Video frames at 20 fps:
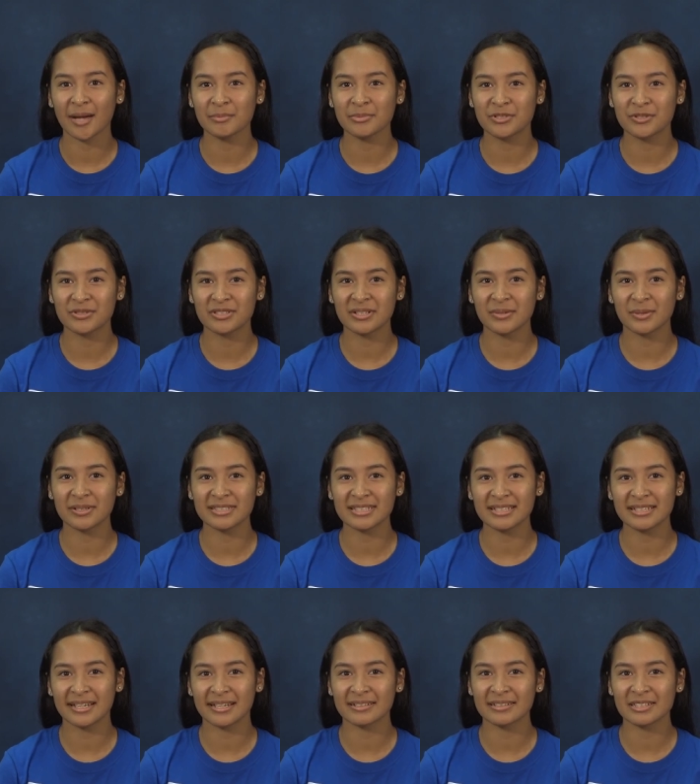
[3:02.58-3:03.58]
I'm choosing once
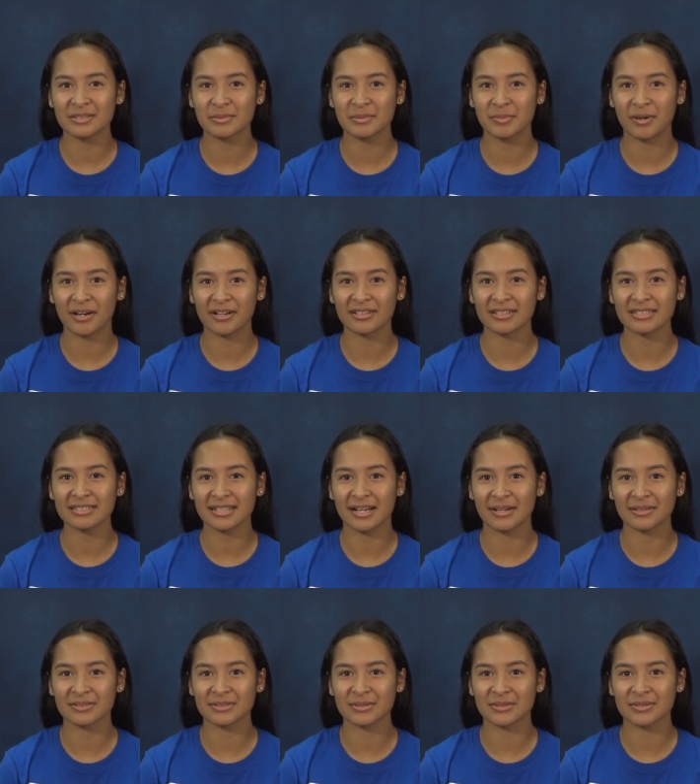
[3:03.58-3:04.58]
again to be part of this
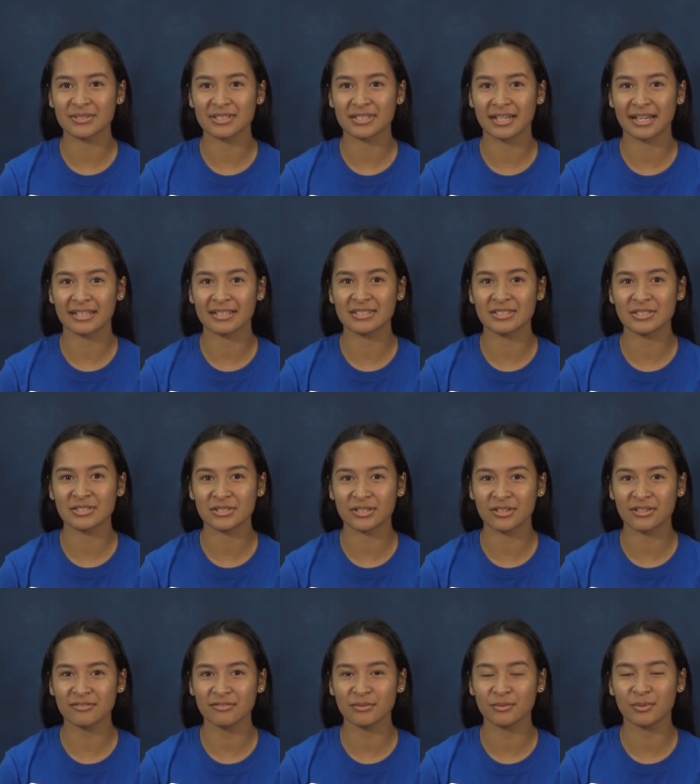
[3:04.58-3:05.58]
council so that I can
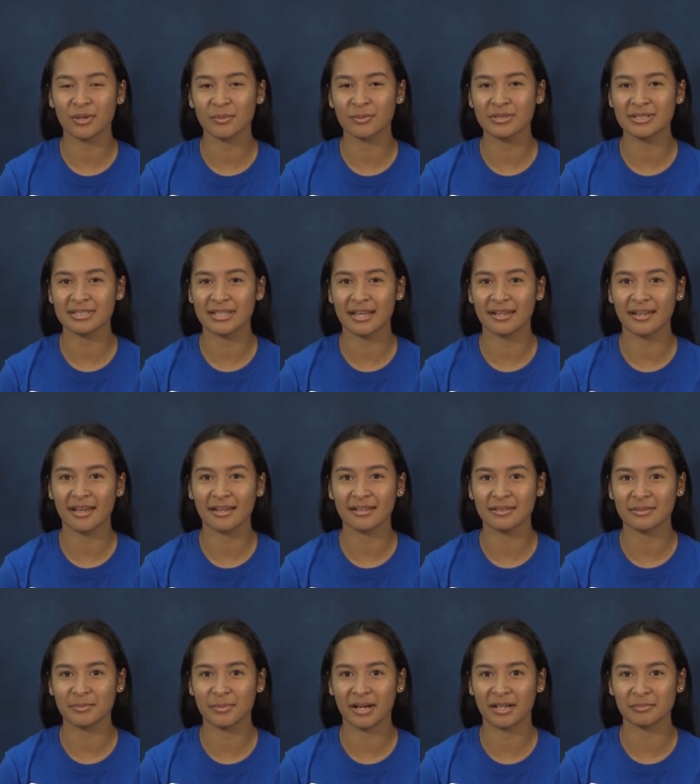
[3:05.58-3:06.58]
serve, represent,
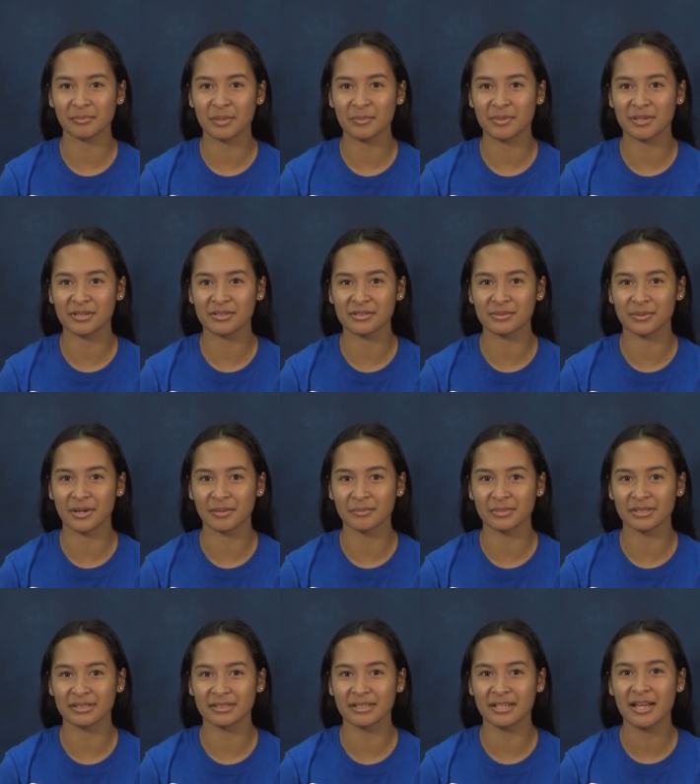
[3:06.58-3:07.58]
and impact my peers around
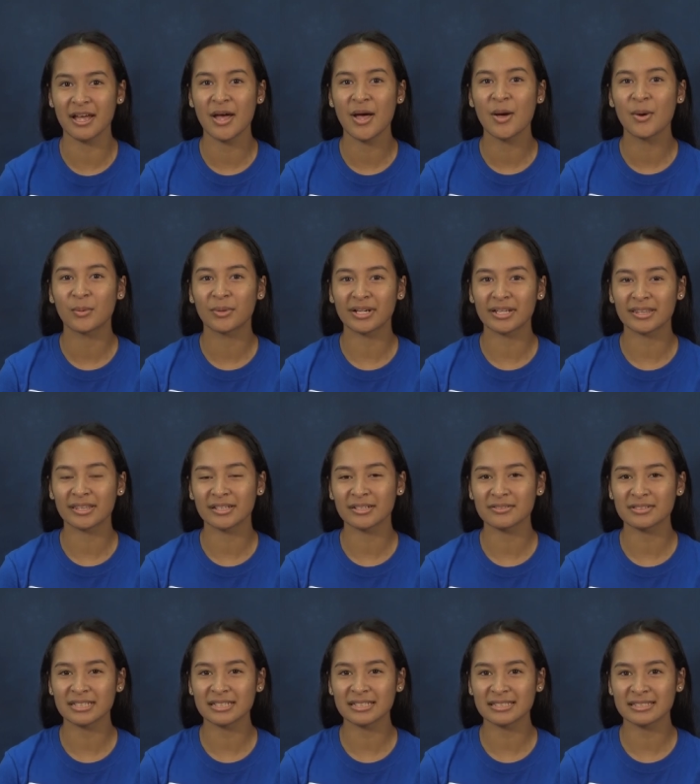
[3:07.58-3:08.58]
me. When I think
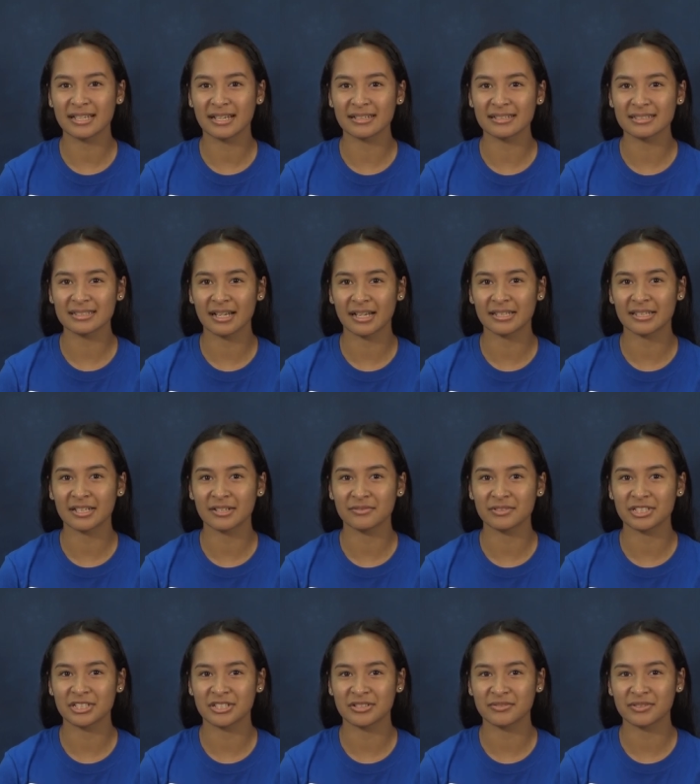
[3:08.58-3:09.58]
of success, I think of
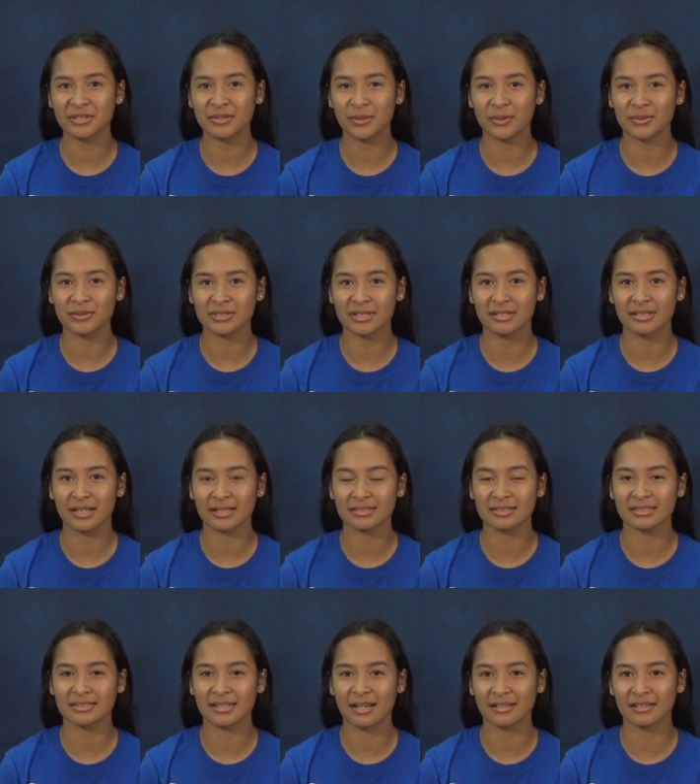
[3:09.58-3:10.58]
achieving goals and that's
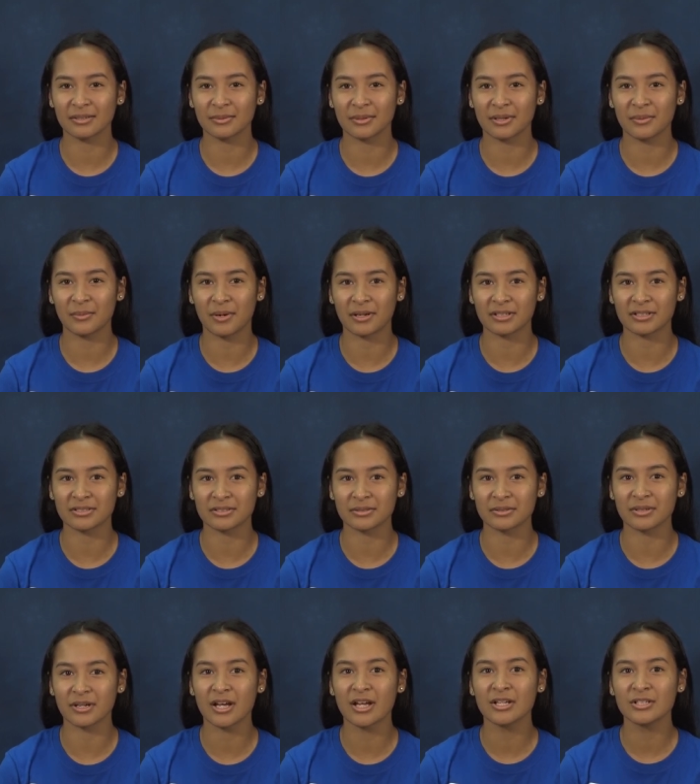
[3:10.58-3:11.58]
exactly what I want to
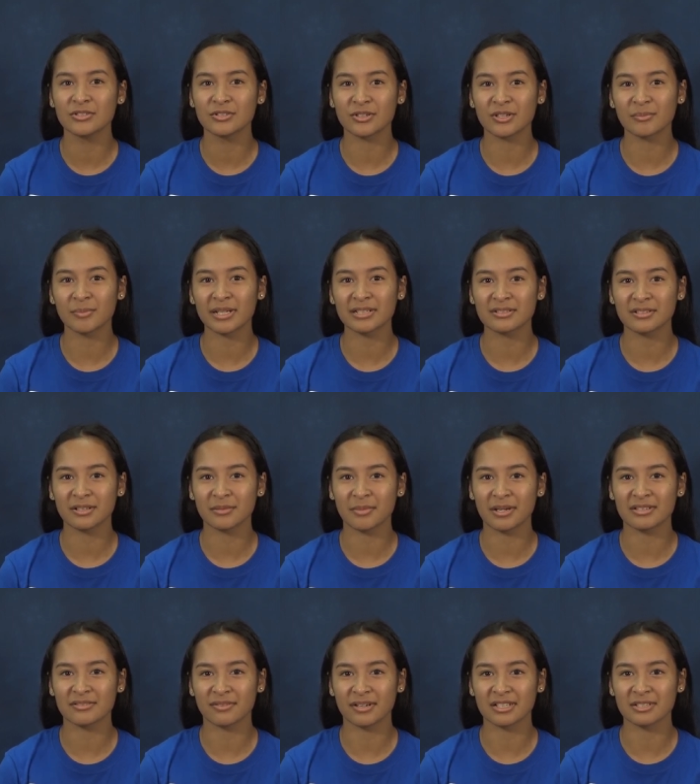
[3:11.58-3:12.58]
do during my term
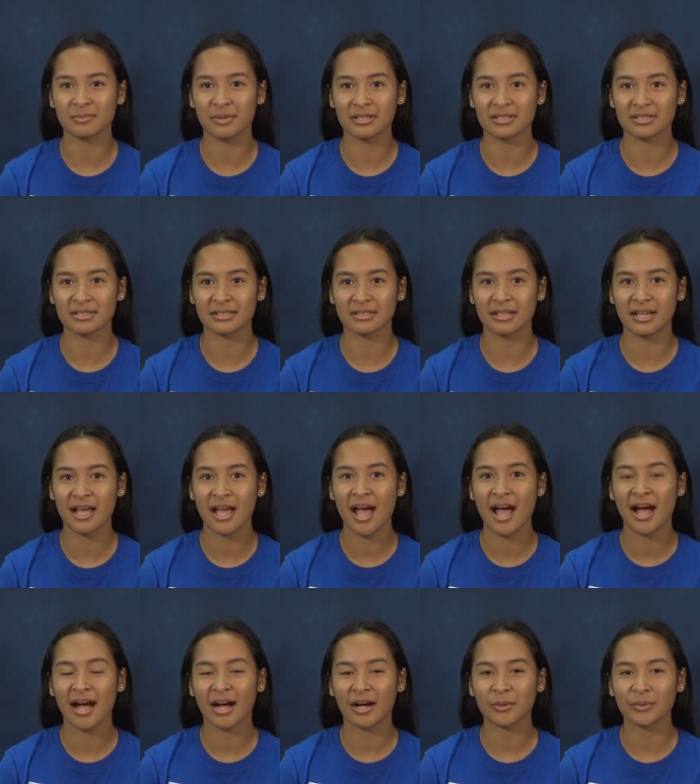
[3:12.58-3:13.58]
as Vice President.
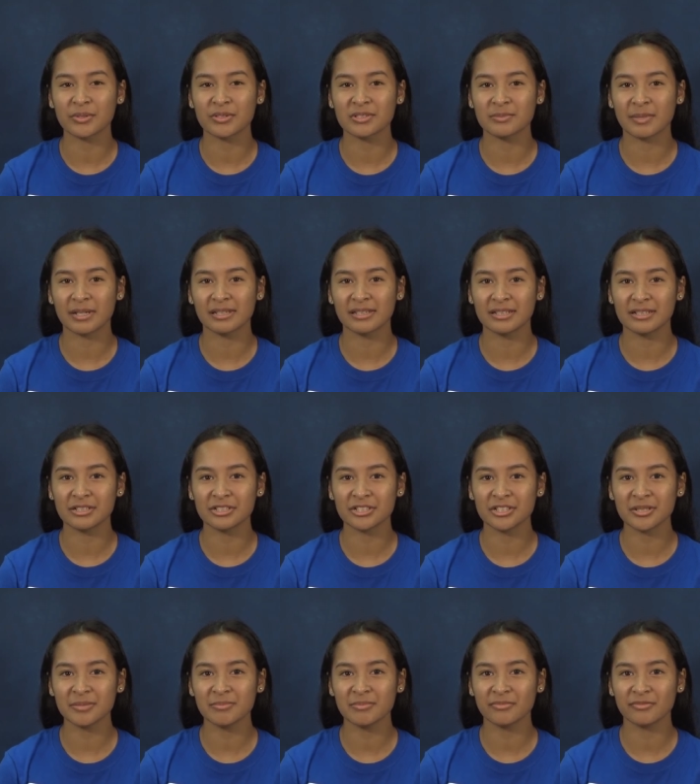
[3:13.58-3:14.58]
I will use my
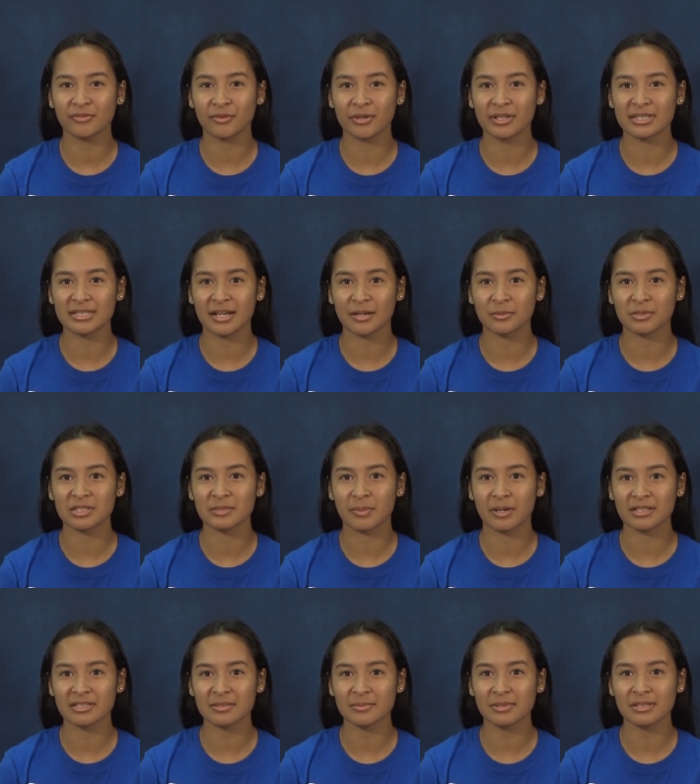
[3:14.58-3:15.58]
leadership, voice, and
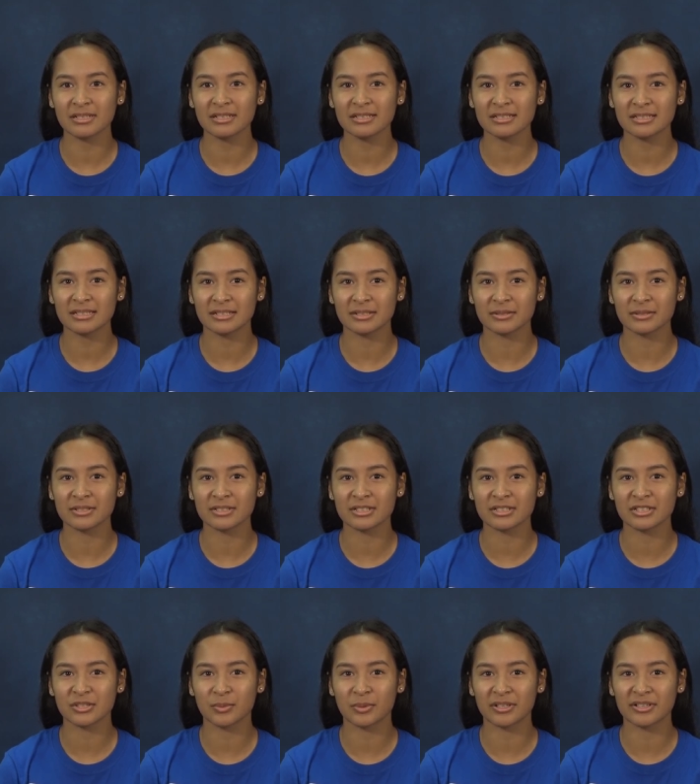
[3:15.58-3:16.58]
responsibility skills
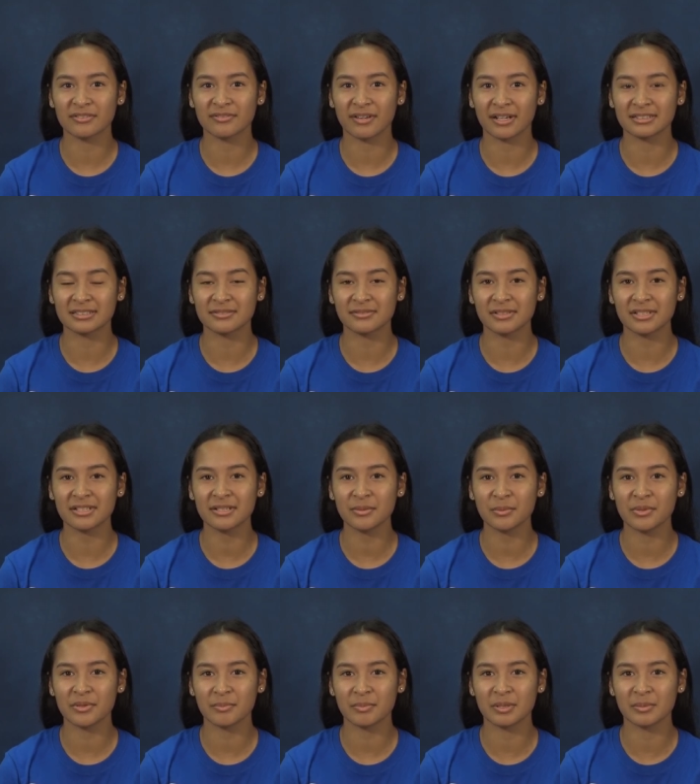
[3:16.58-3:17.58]
to work effectively
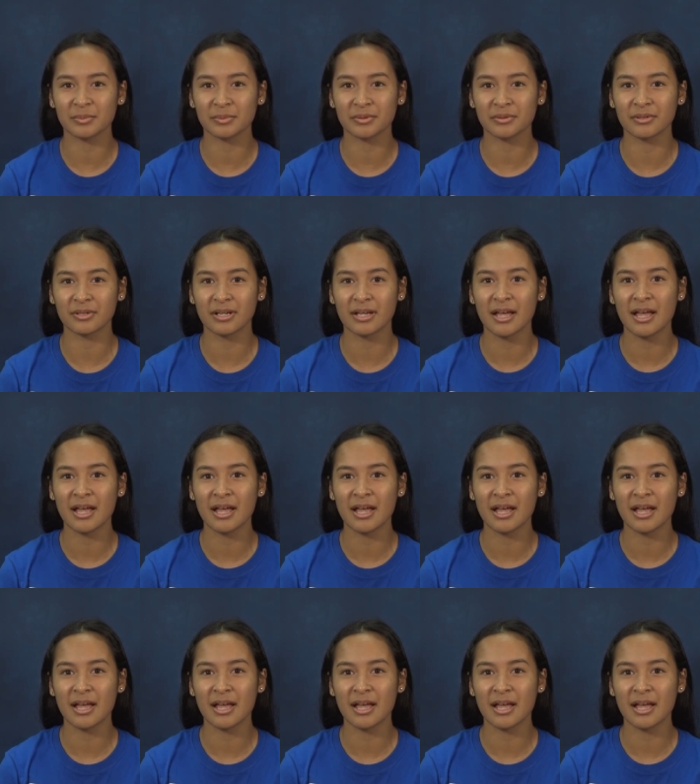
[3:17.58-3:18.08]
with people.